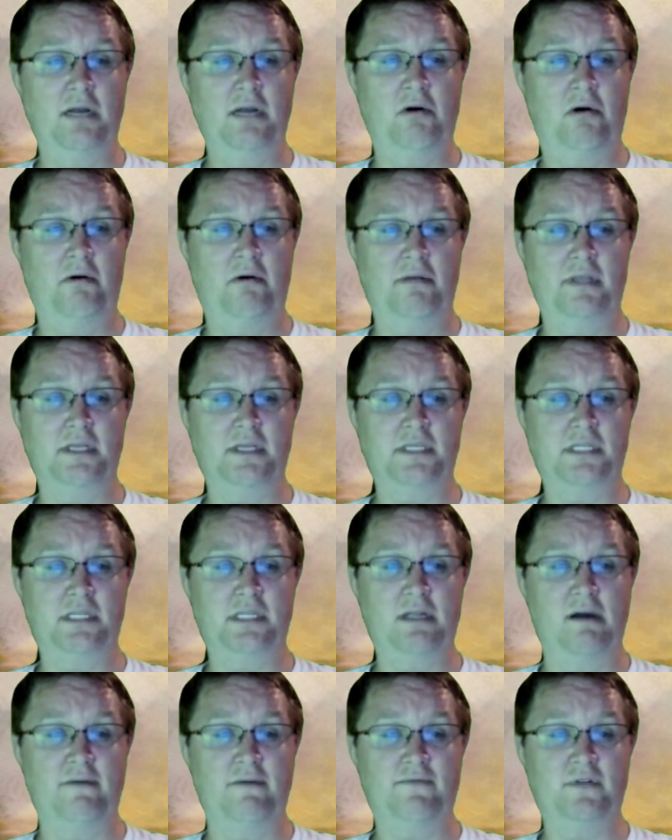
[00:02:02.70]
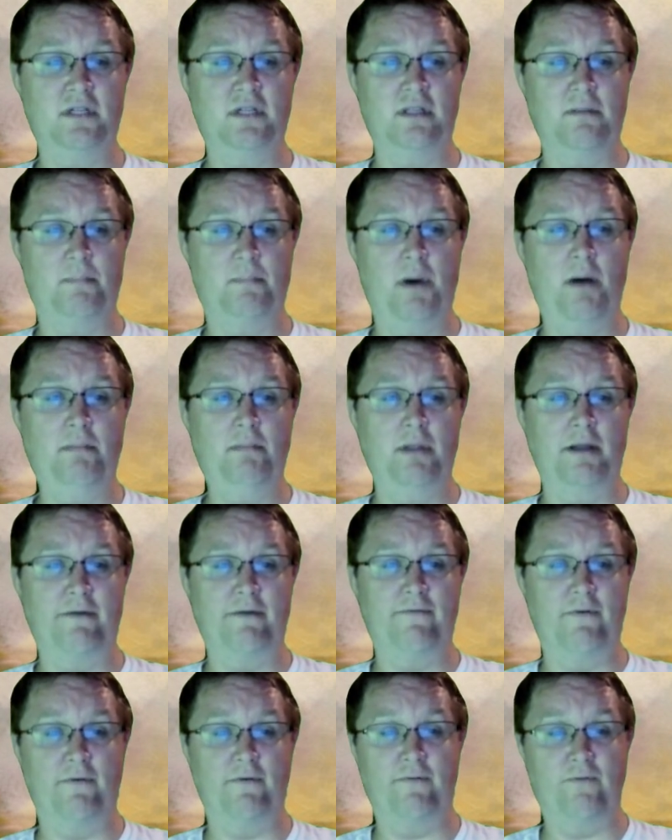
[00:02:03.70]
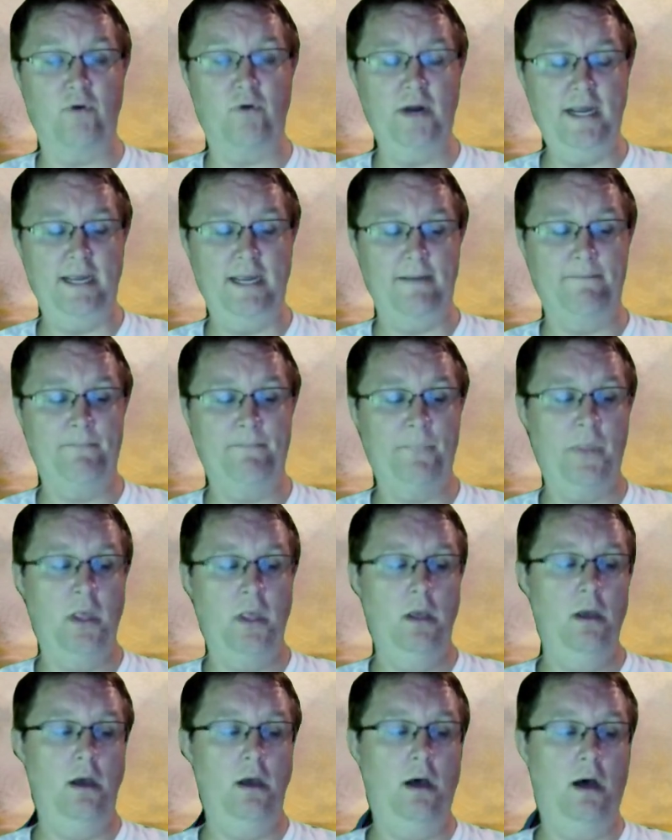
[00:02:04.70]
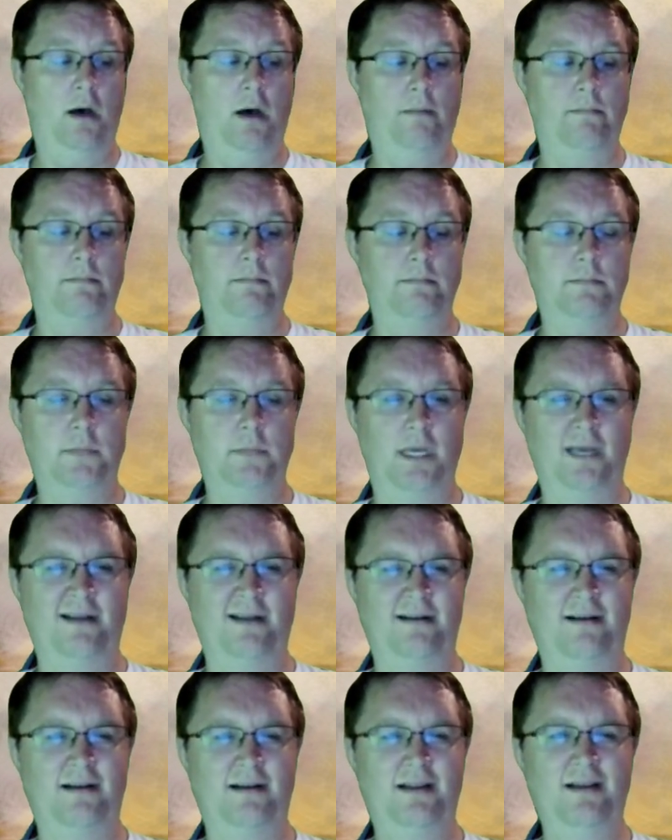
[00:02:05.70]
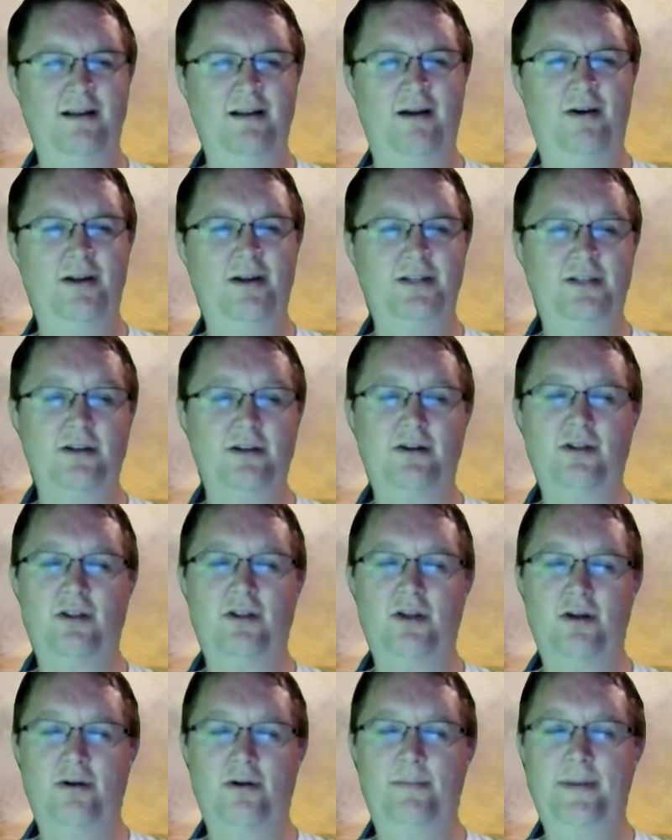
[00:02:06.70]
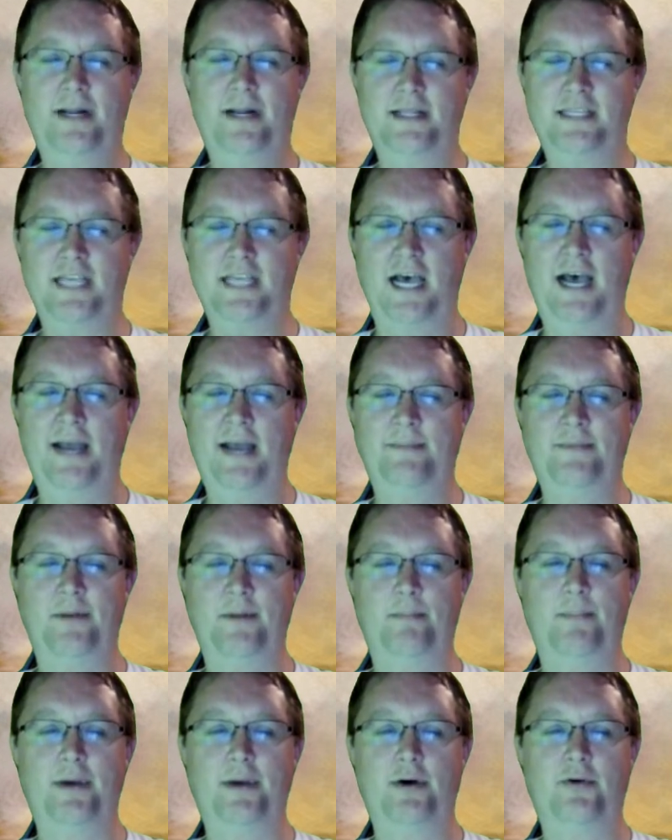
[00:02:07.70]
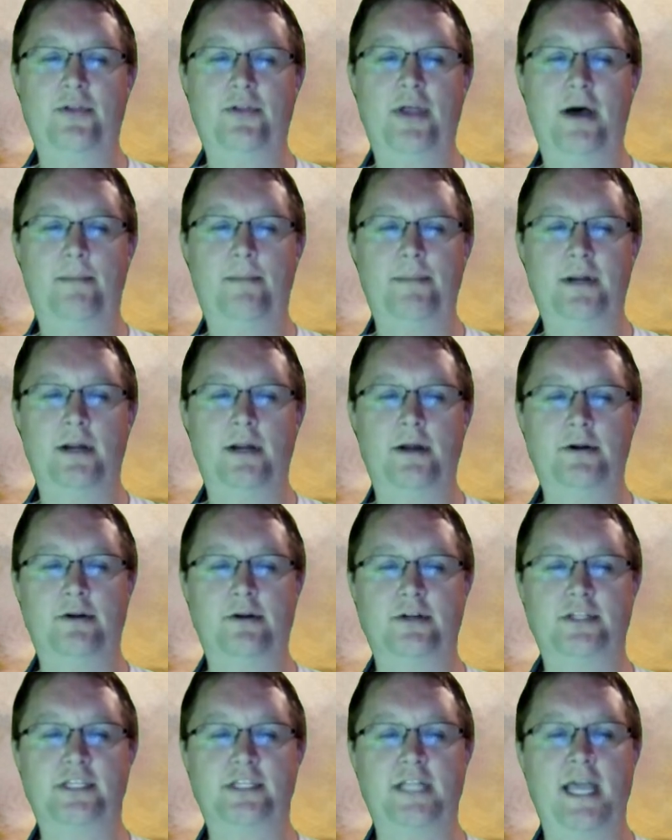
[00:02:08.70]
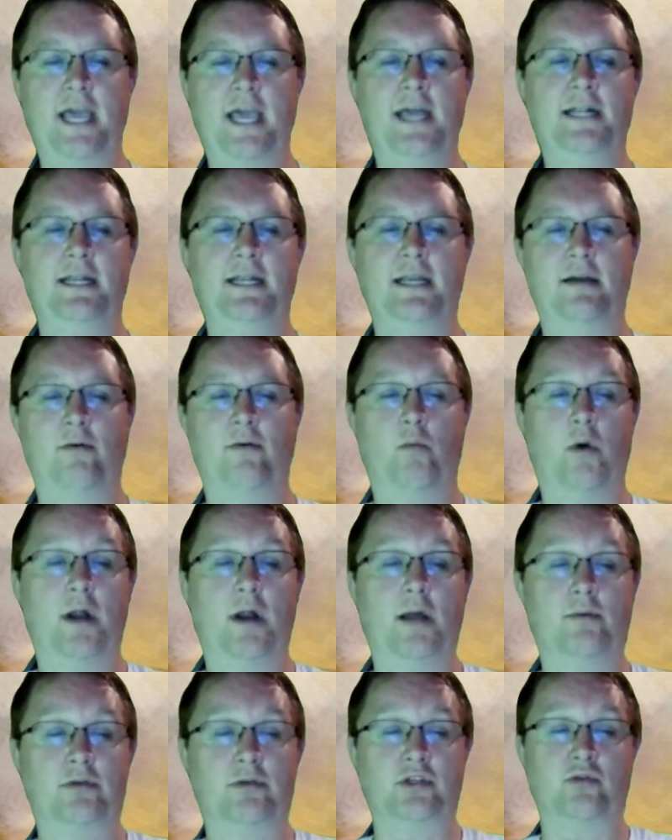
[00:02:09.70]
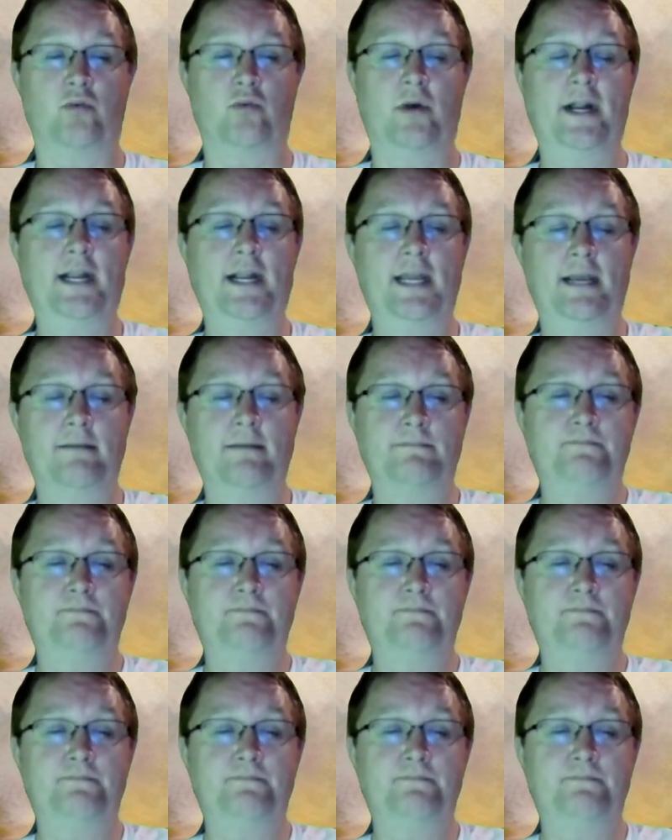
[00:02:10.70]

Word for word: all this stuff to the public for free. Um, and, you know, it took a little bit of time to build up an understanding of what I was reading.